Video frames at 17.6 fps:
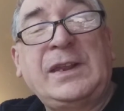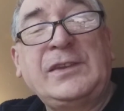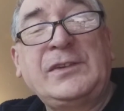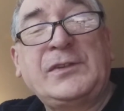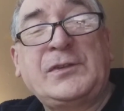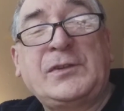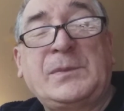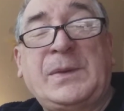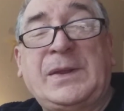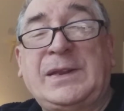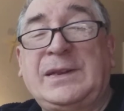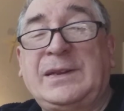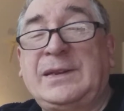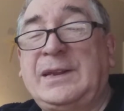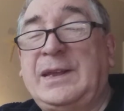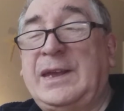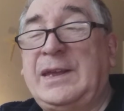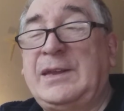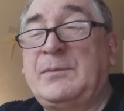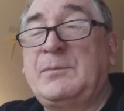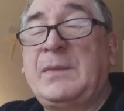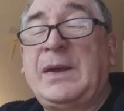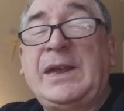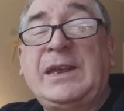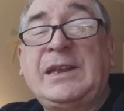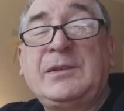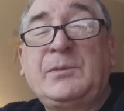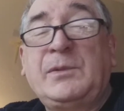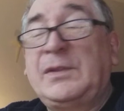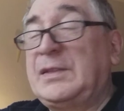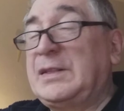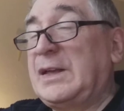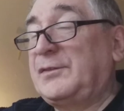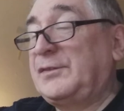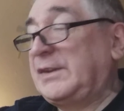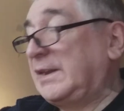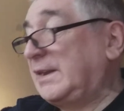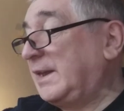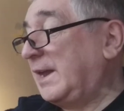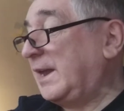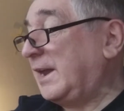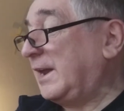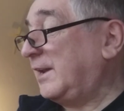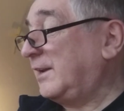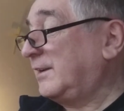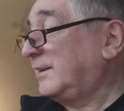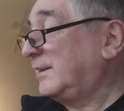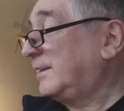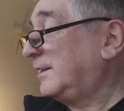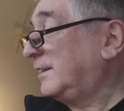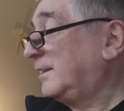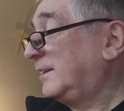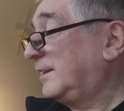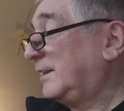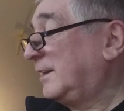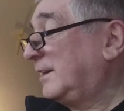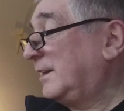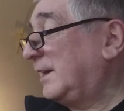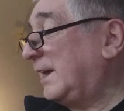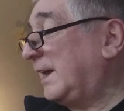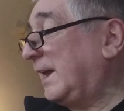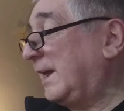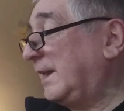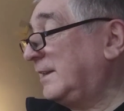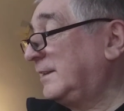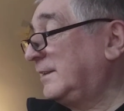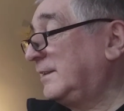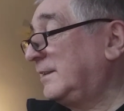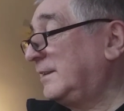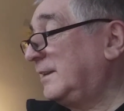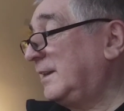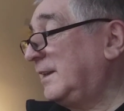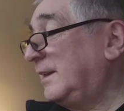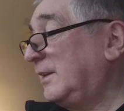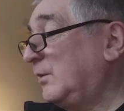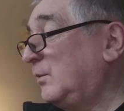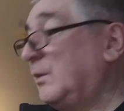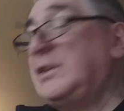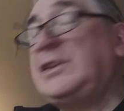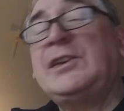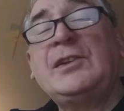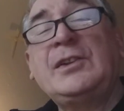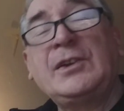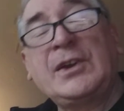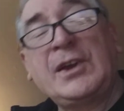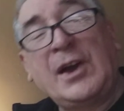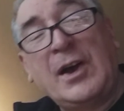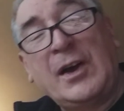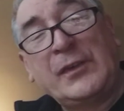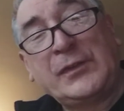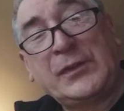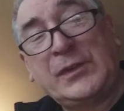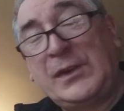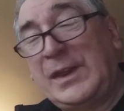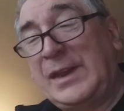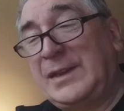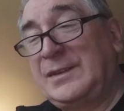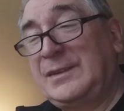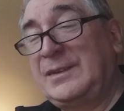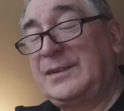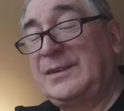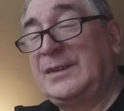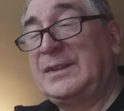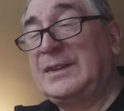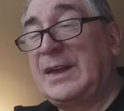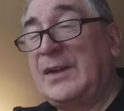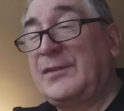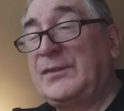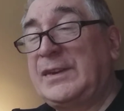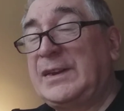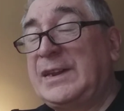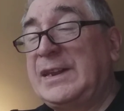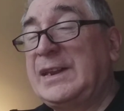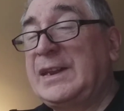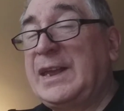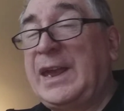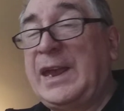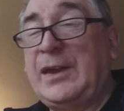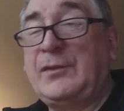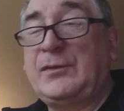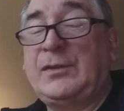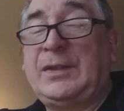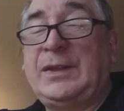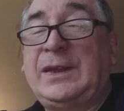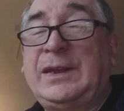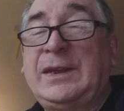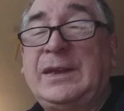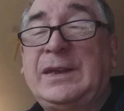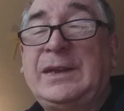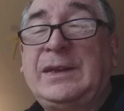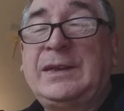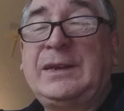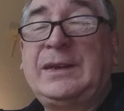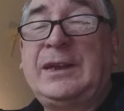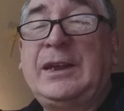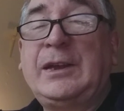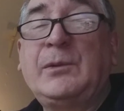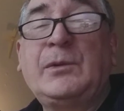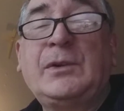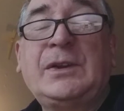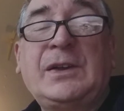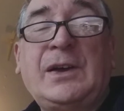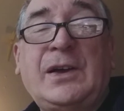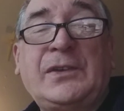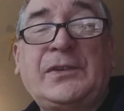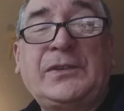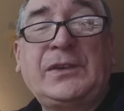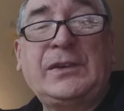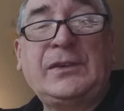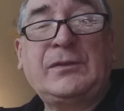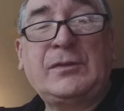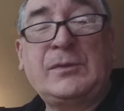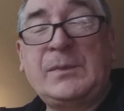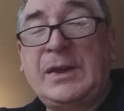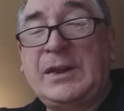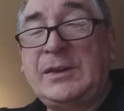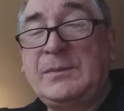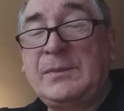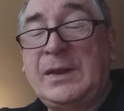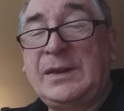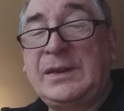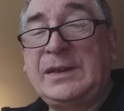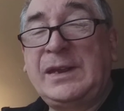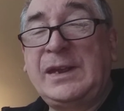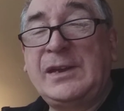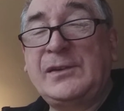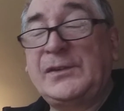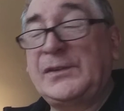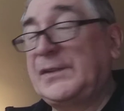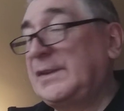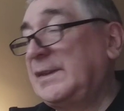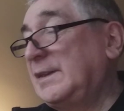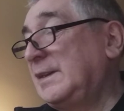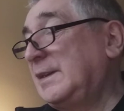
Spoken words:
instrument and made with loving care. And when you look after it lovingly and carefully, it will last you for many, many years.